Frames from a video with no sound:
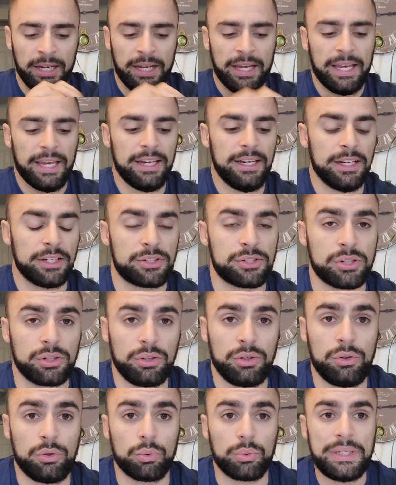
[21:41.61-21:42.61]
And it's
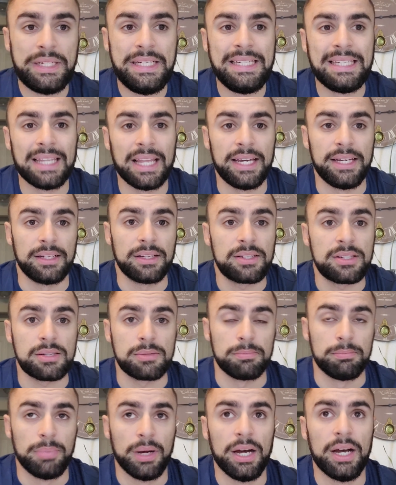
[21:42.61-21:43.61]
Green Lights
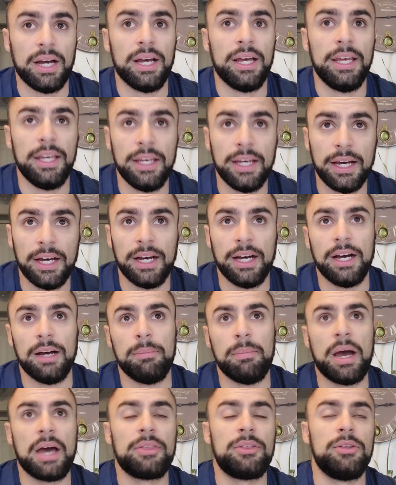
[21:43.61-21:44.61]
by
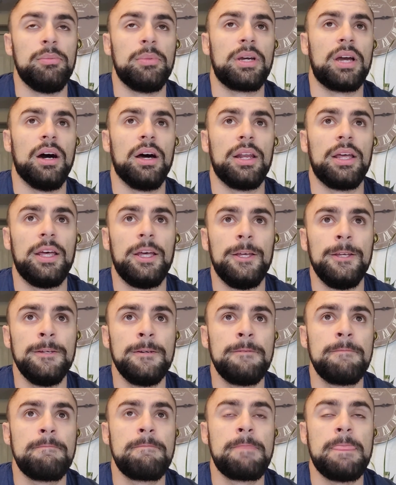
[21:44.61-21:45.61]
Mathew McConaughey.
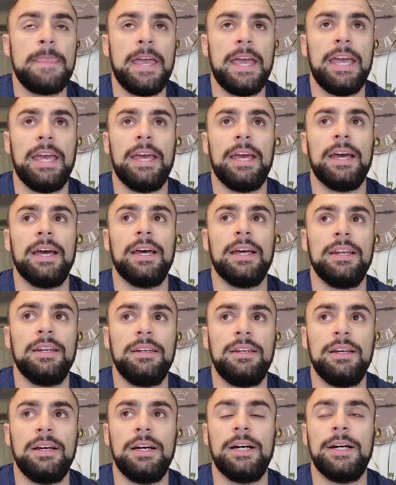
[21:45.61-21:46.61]

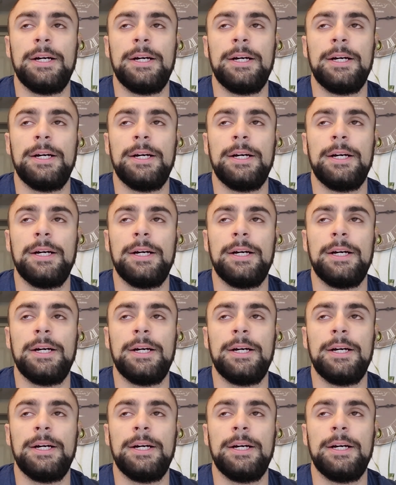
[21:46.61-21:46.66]
And